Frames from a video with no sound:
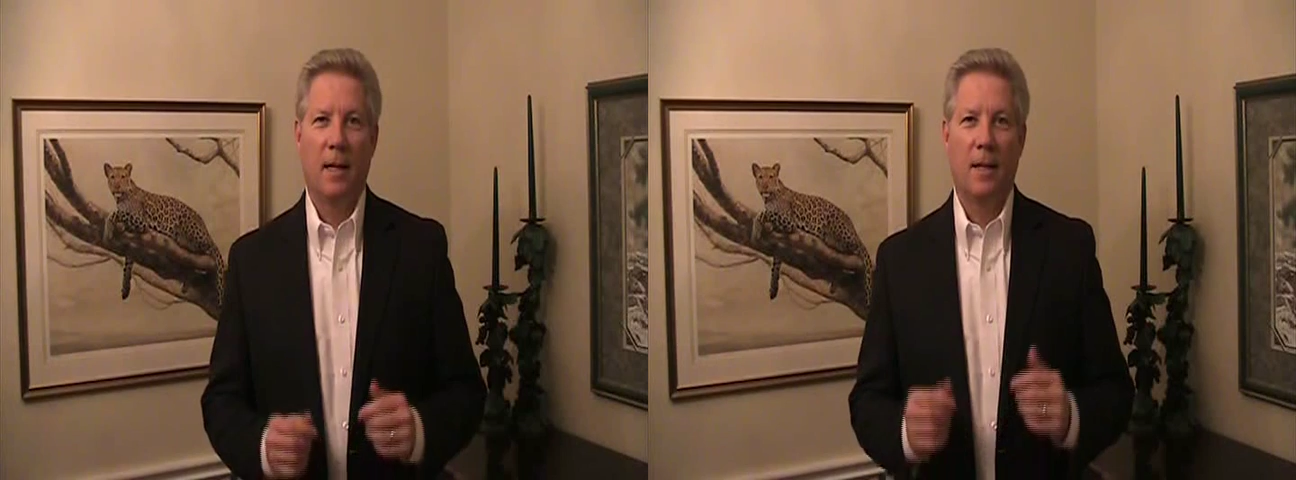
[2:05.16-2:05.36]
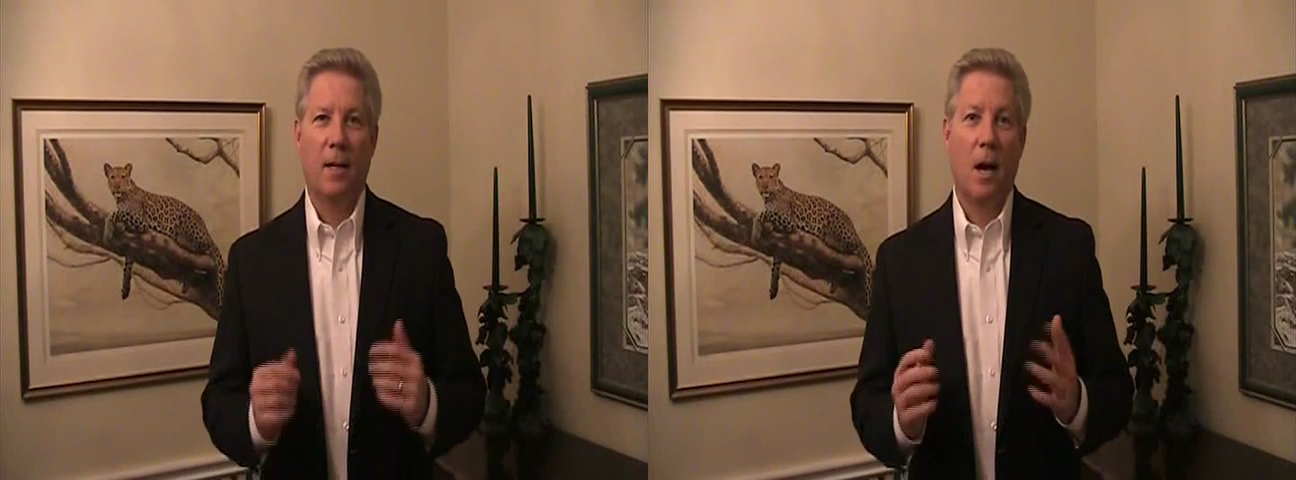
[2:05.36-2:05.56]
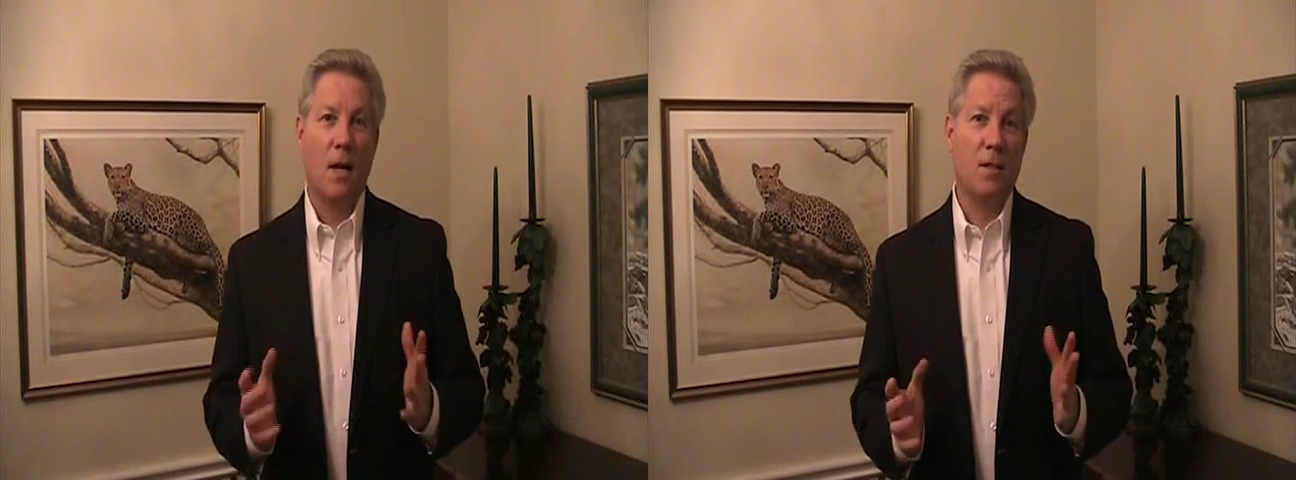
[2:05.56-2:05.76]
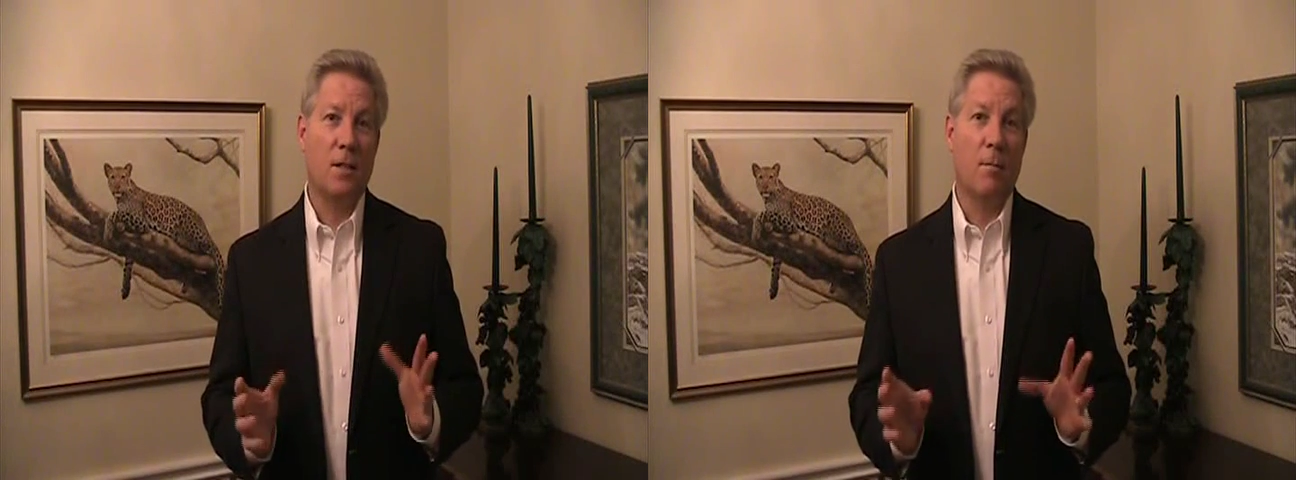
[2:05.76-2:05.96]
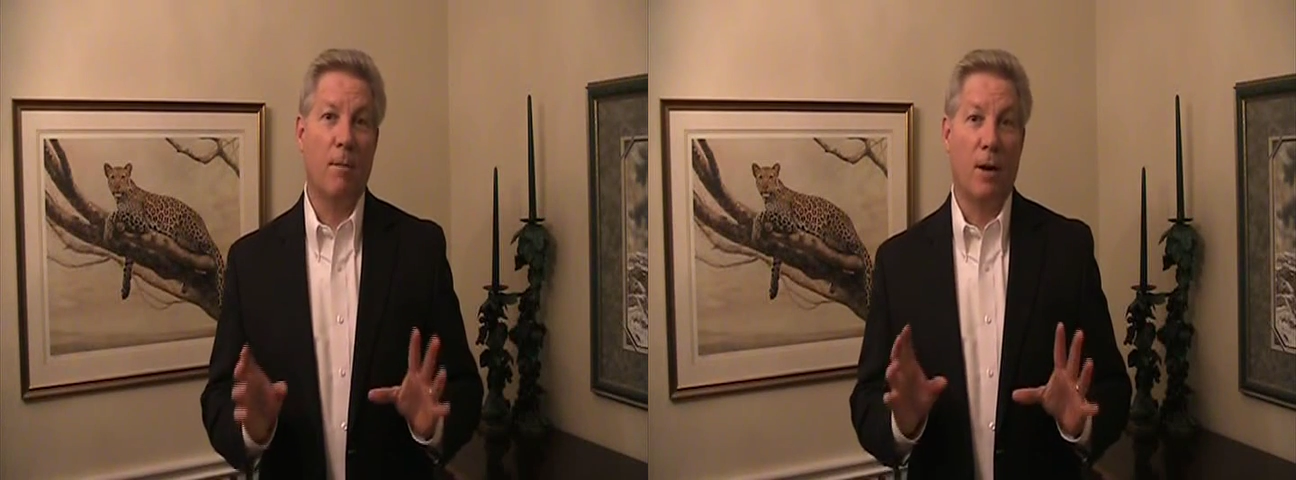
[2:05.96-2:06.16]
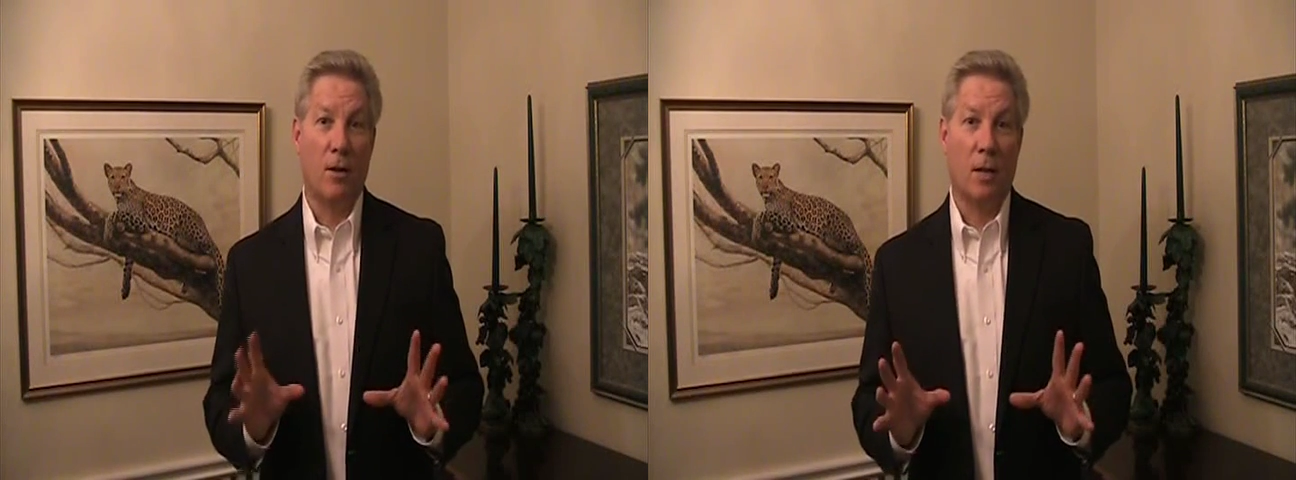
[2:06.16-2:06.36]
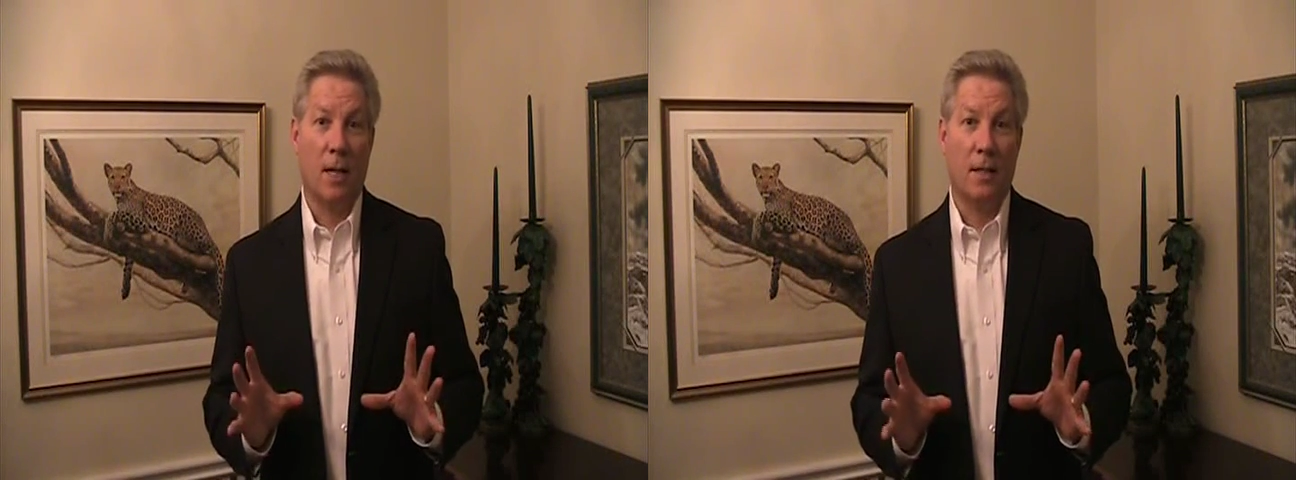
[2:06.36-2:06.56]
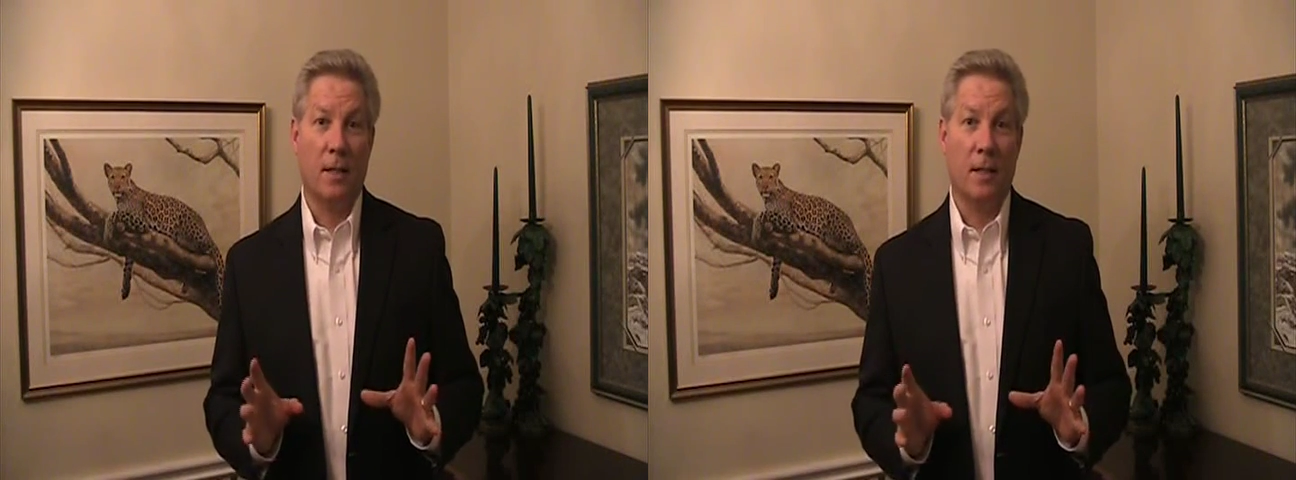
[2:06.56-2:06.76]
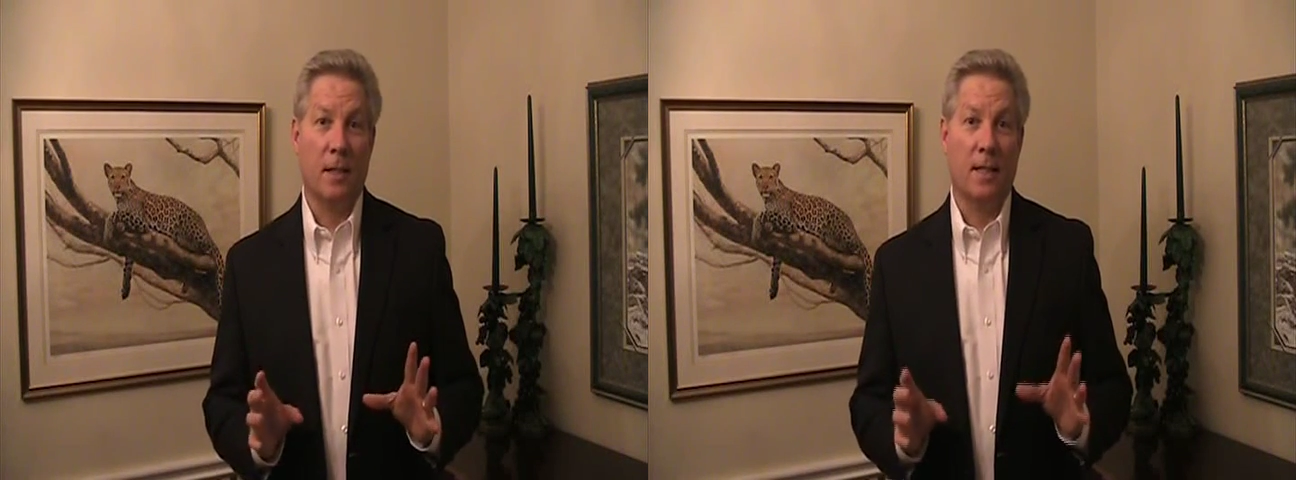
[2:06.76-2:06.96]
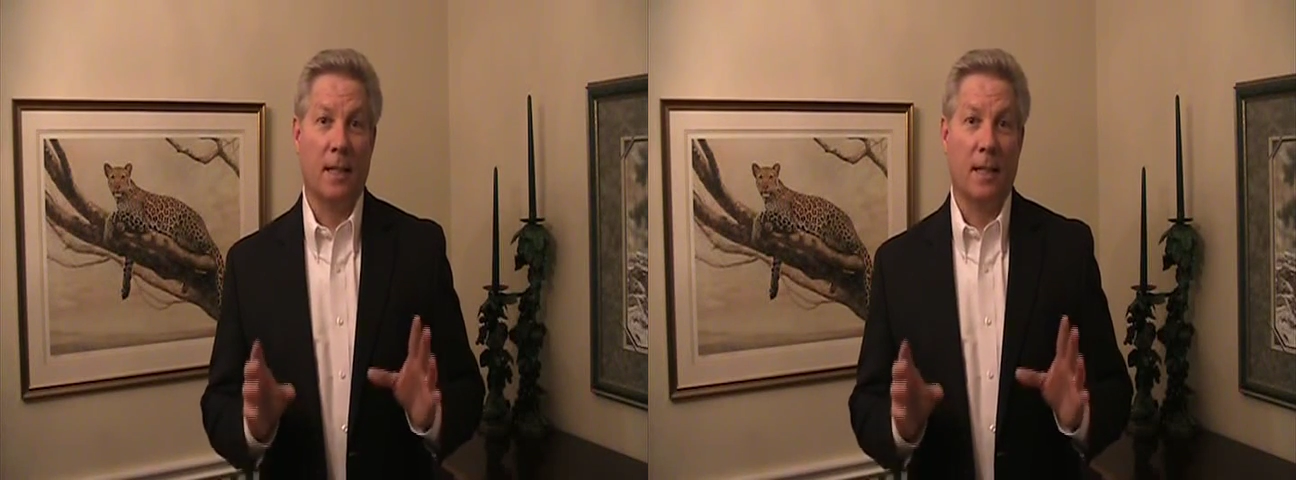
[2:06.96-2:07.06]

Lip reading: The cost of the marriage license is